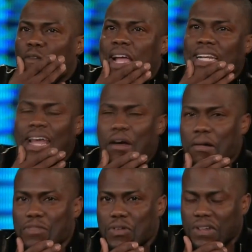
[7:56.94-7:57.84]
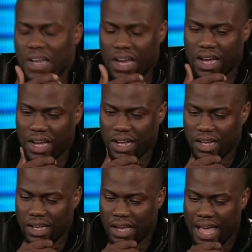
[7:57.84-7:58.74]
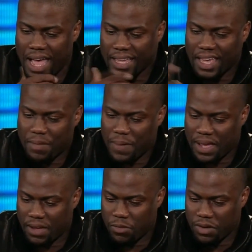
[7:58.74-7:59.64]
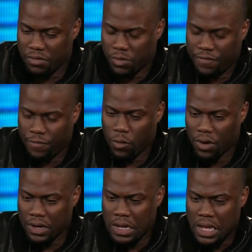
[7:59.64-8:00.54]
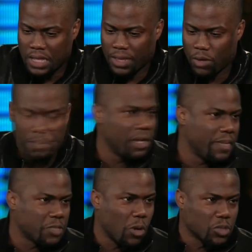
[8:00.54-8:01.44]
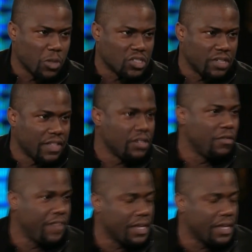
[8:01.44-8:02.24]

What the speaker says: right now I'm doing a ad campaign with Ford. They wanted me to be spokesperson of the new